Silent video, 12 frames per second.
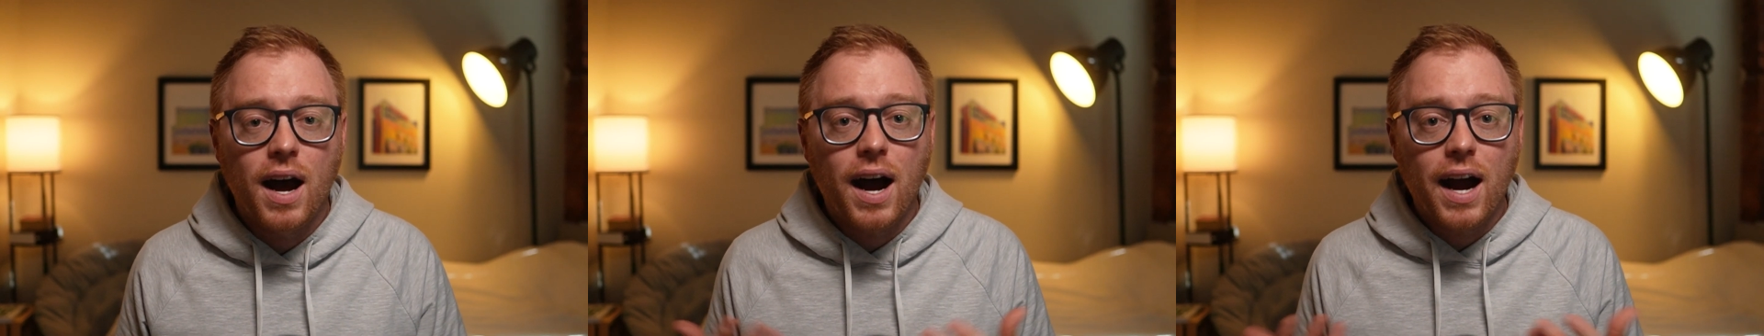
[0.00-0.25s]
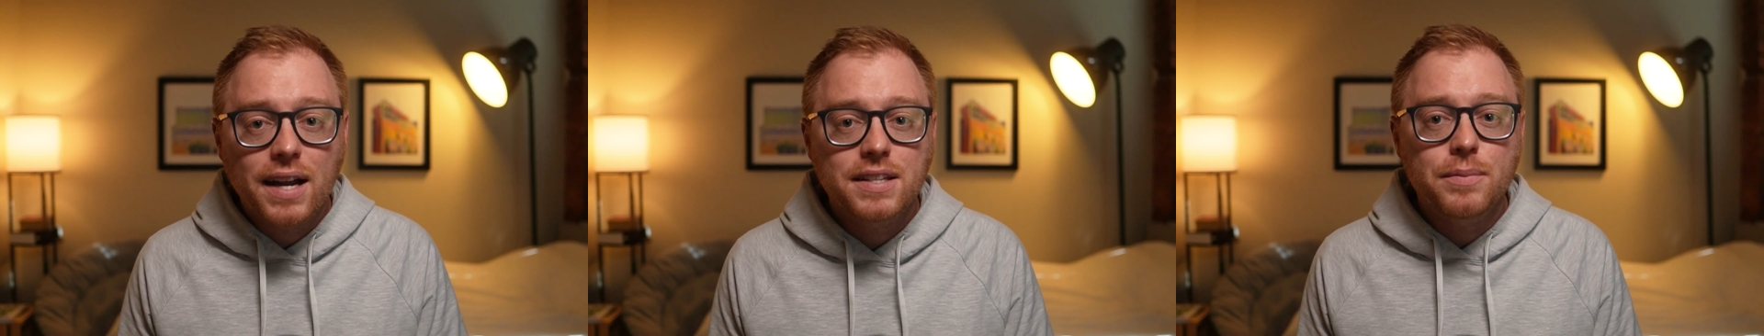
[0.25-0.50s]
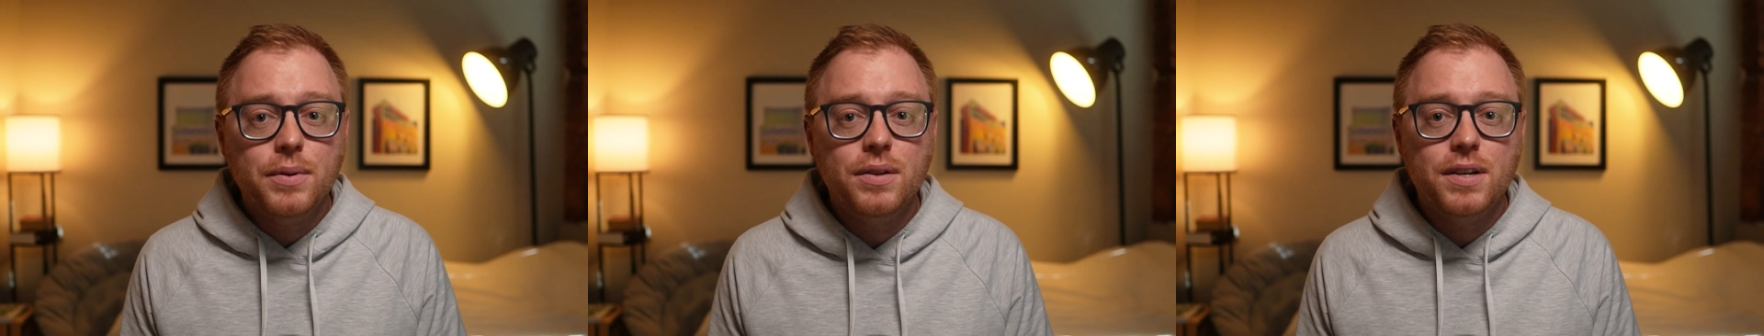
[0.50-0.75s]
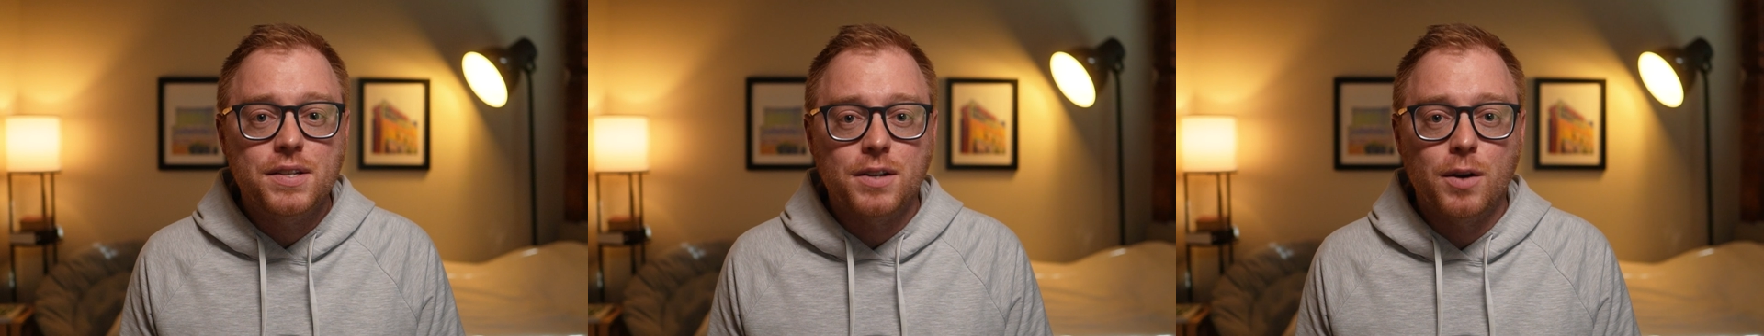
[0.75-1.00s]
I
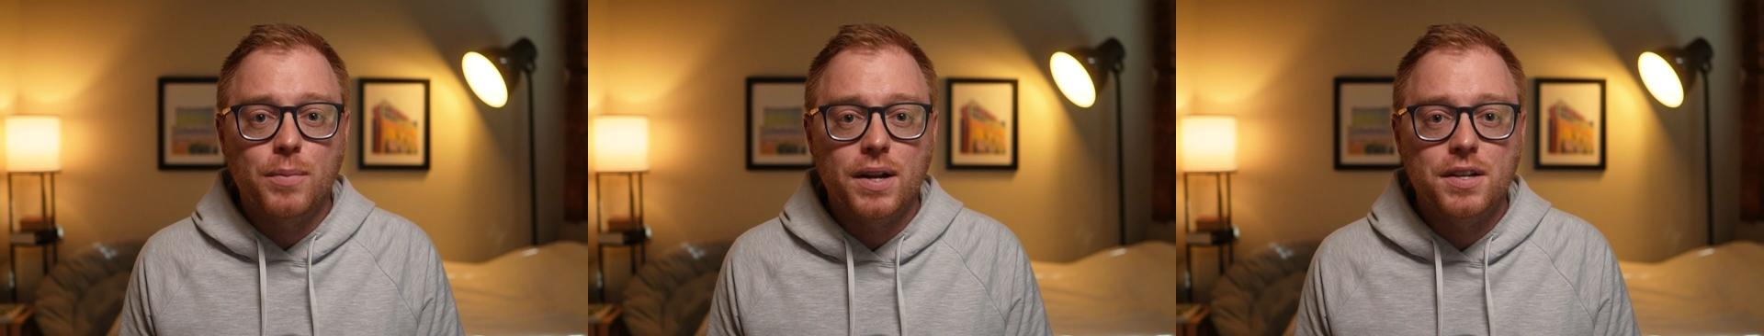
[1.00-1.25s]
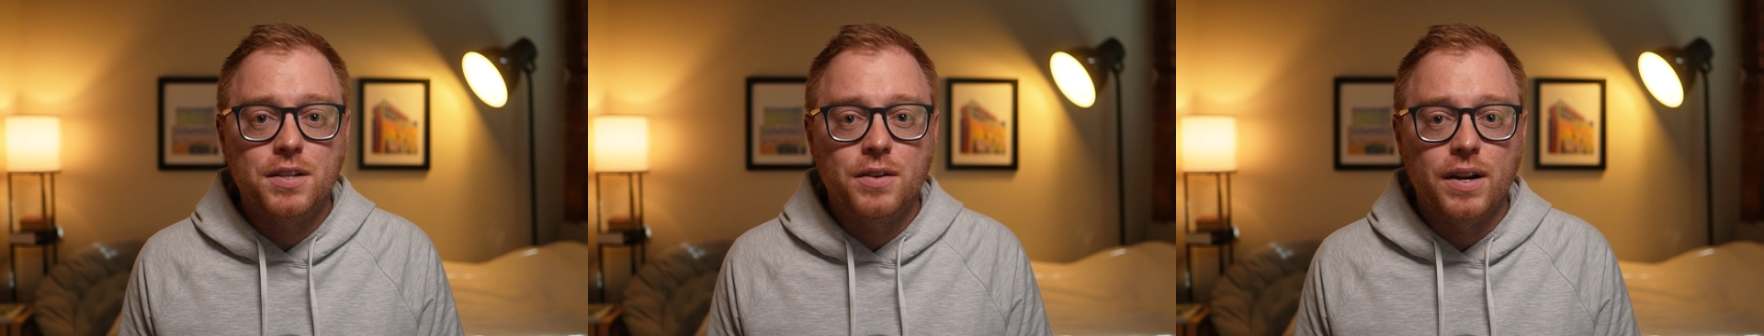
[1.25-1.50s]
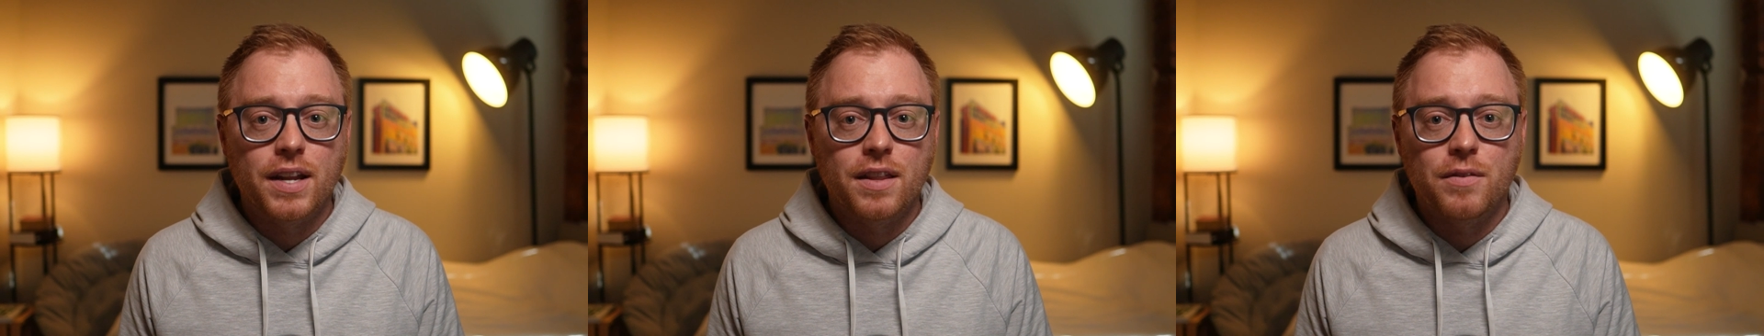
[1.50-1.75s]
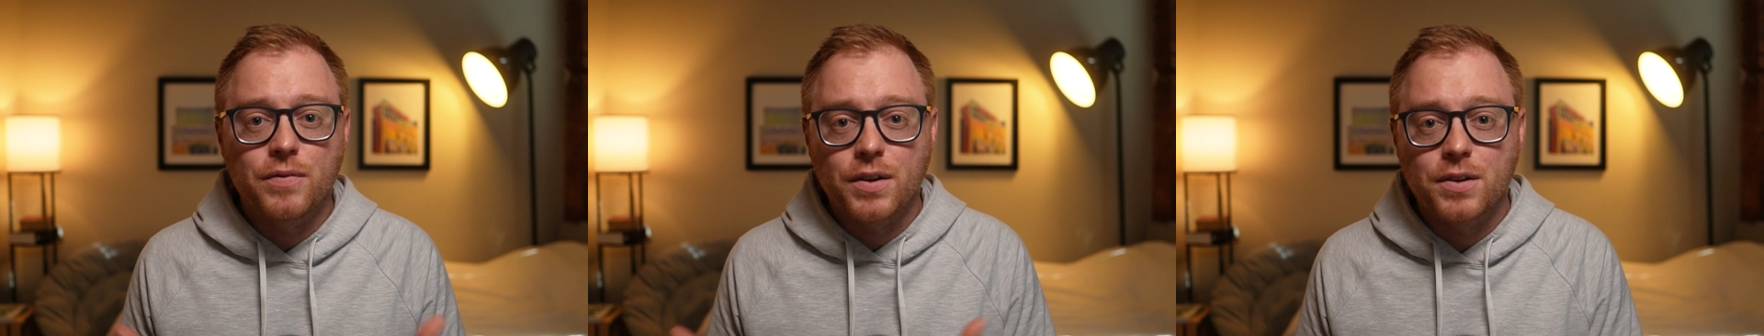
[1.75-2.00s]
typically start by just creating the
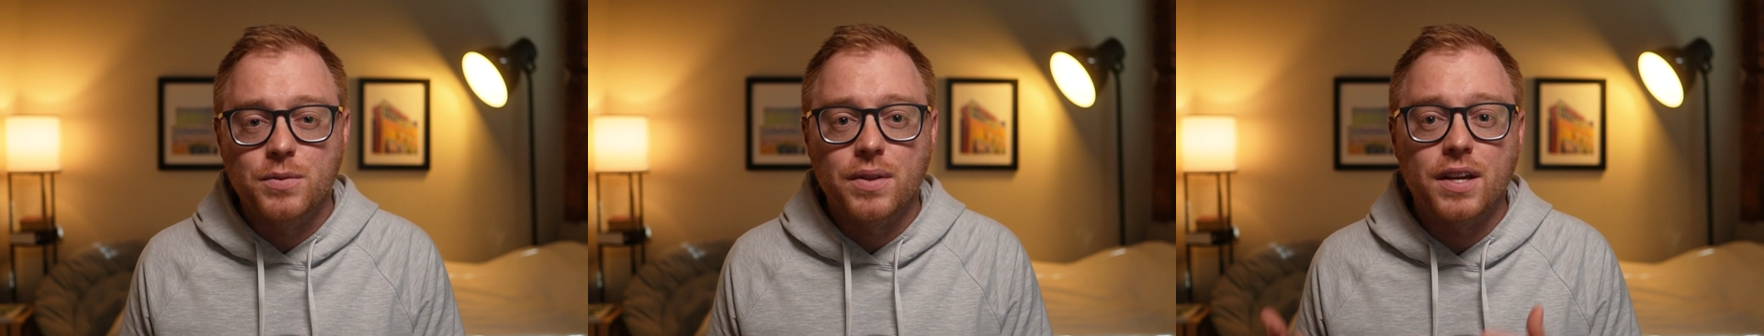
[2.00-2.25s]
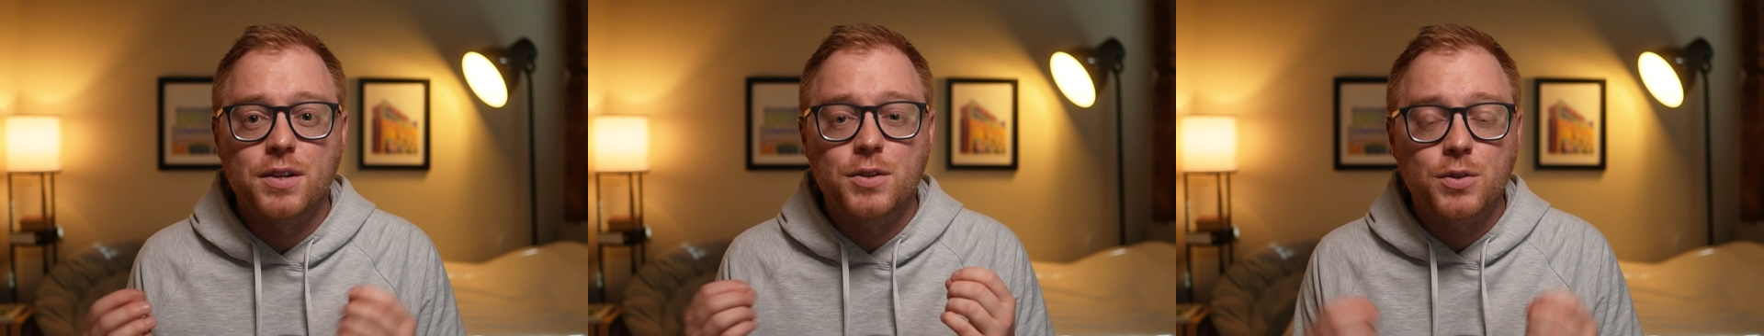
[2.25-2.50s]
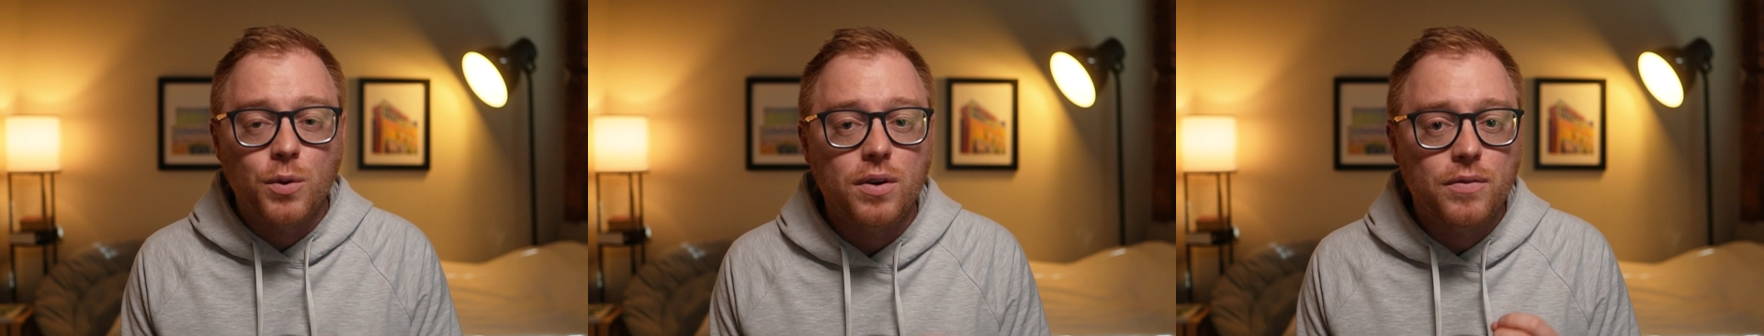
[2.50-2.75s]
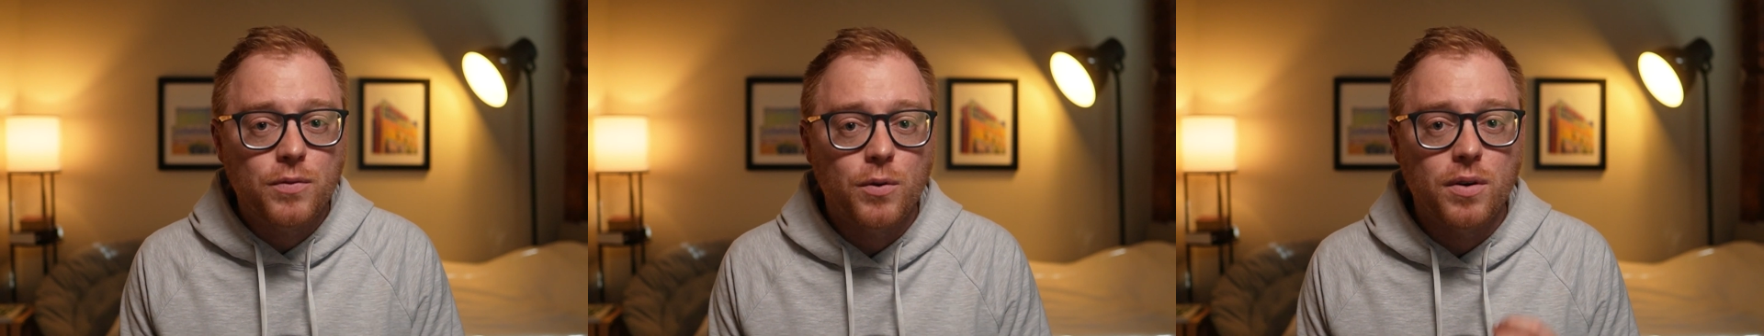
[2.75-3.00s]
fields with a
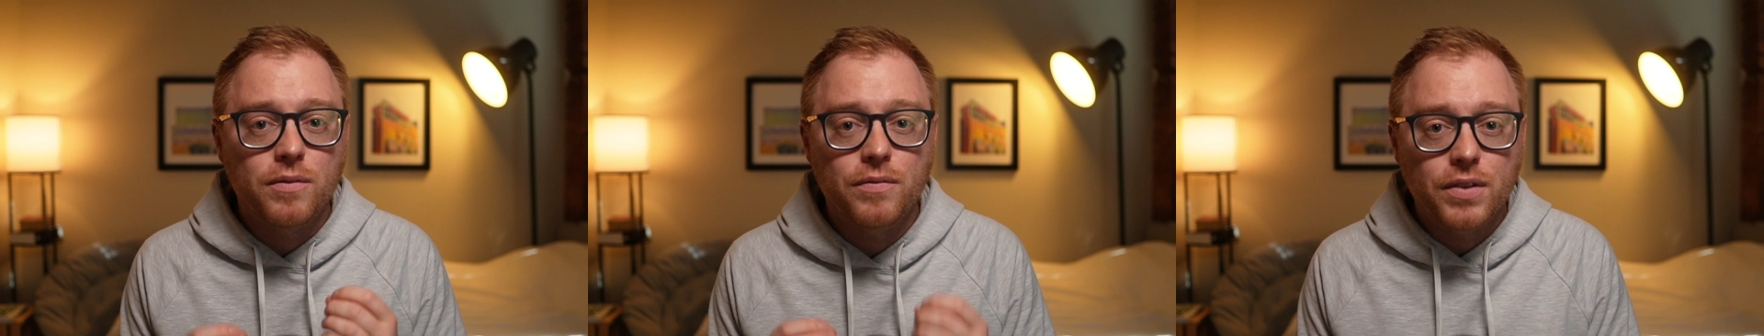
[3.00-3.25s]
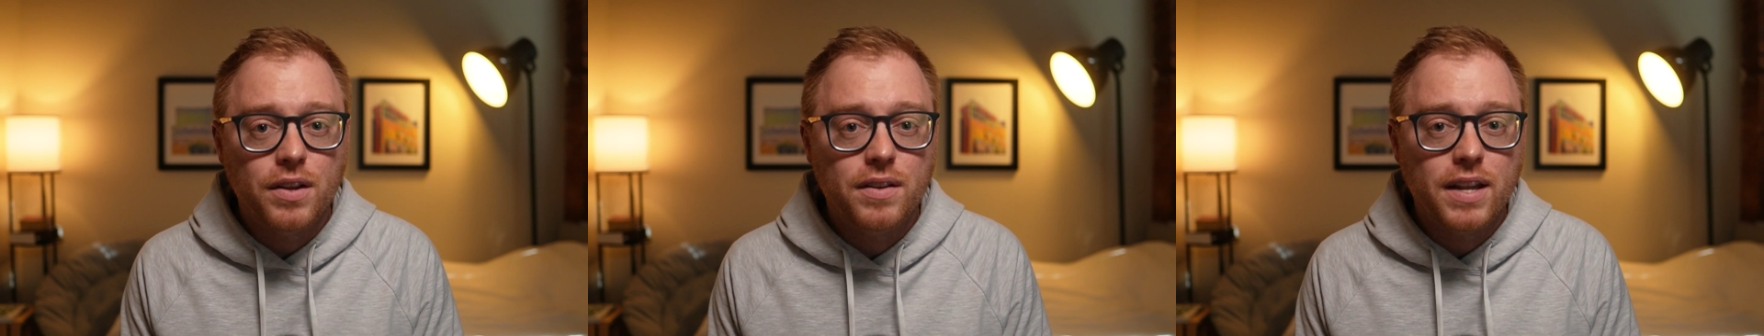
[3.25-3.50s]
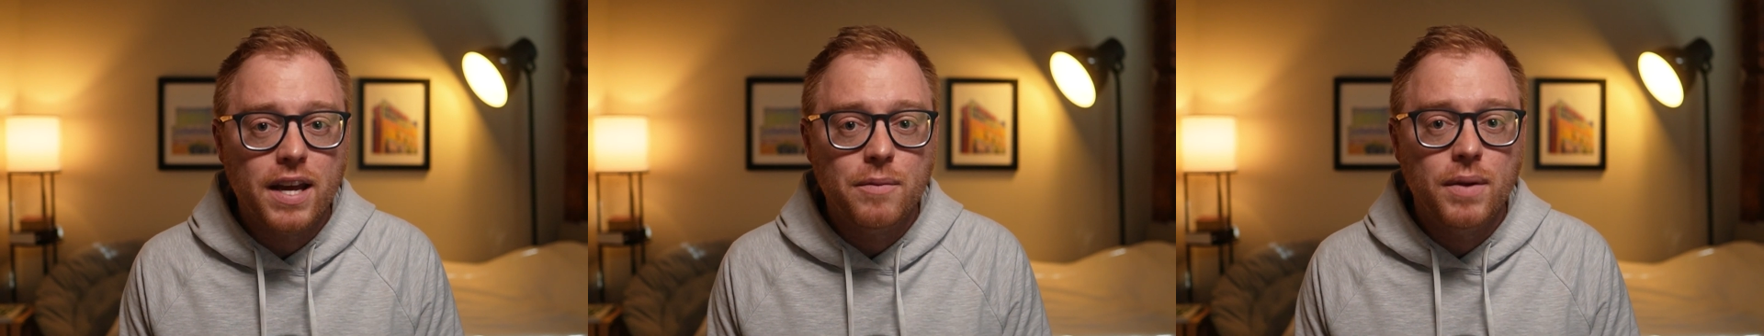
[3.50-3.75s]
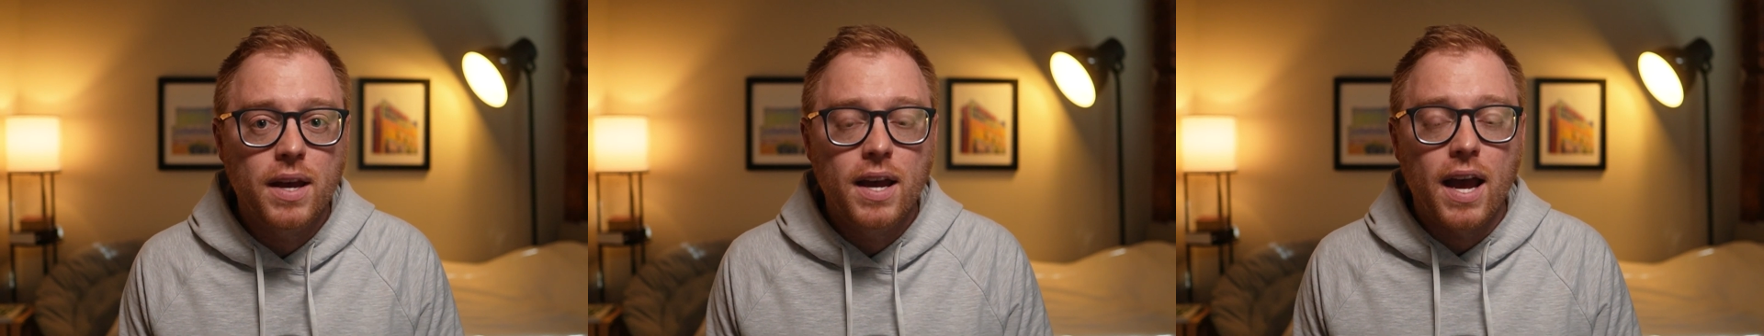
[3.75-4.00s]
short form field name